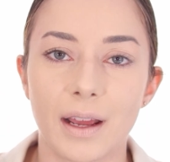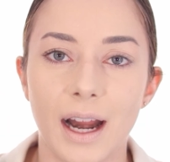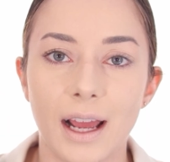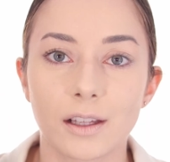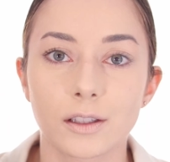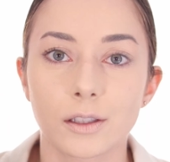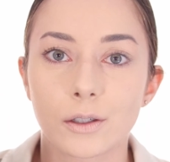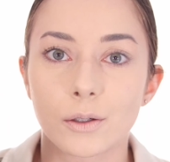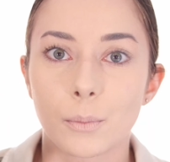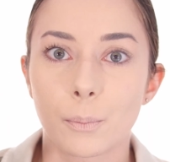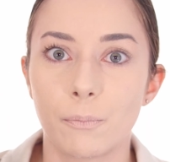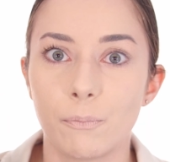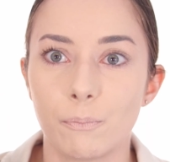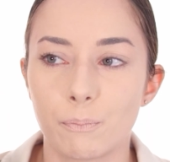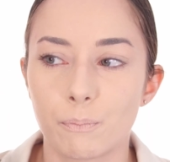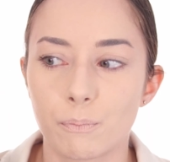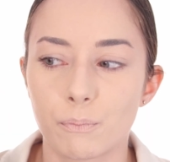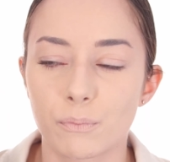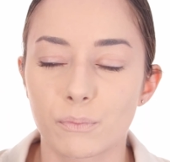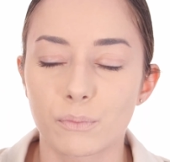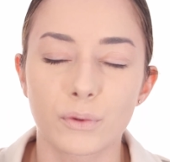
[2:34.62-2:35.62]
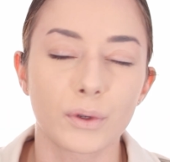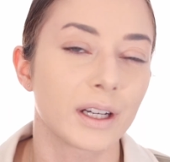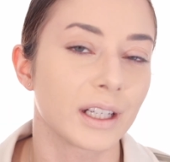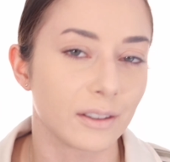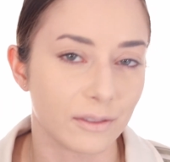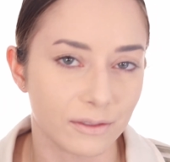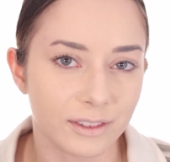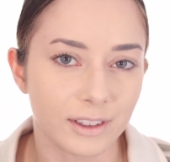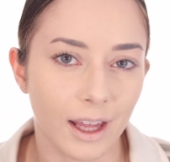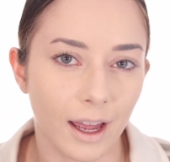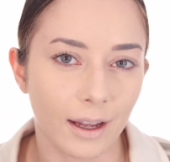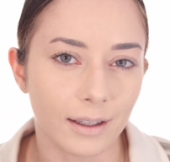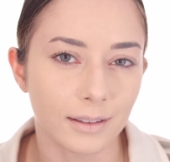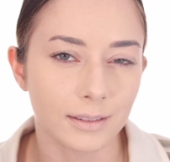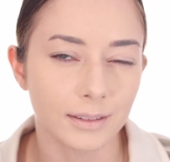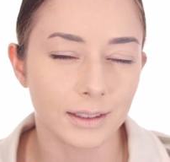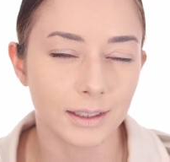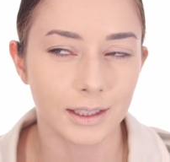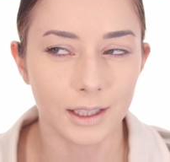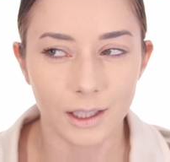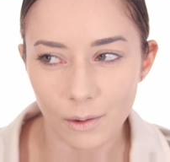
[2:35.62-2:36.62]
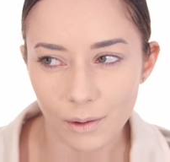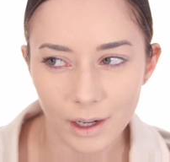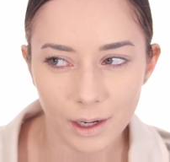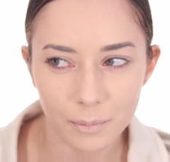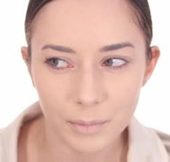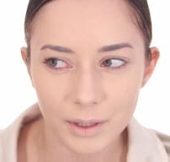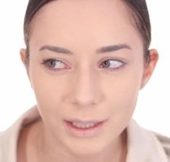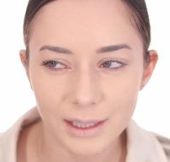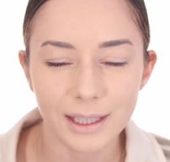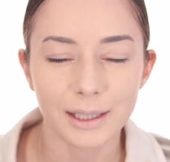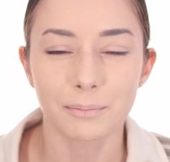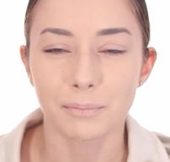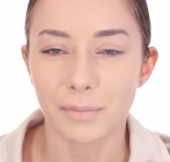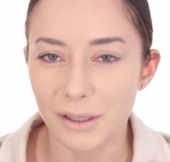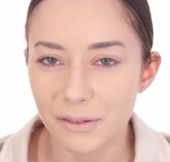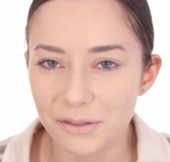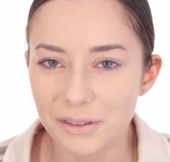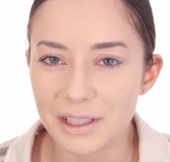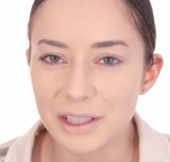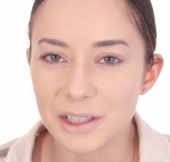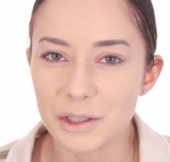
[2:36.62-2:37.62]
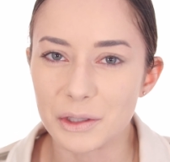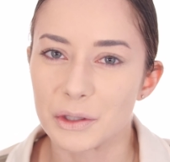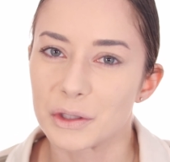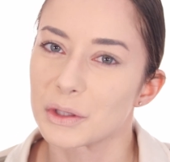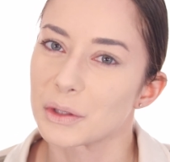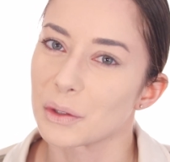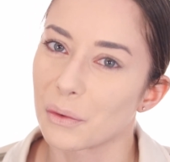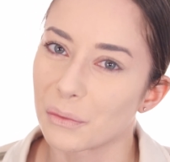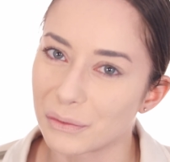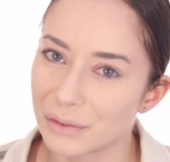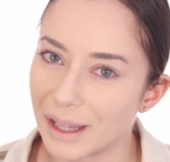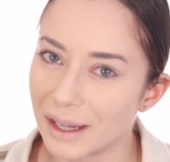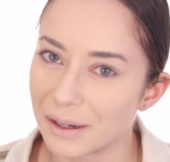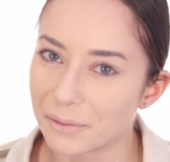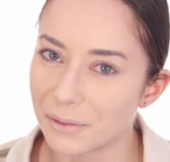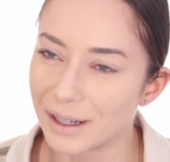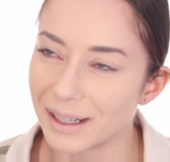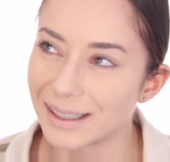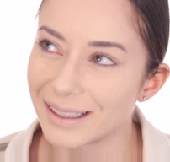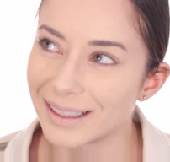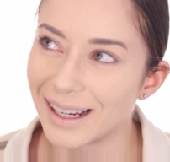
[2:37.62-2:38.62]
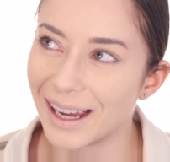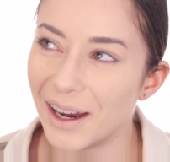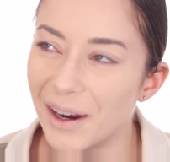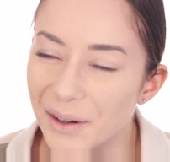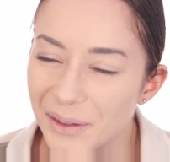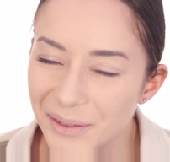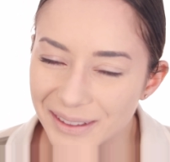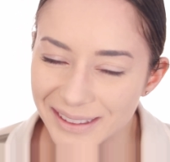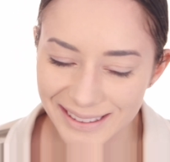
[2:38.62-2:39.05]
And I look pretty flat. You know what I mean? Like my face looks so flat right now.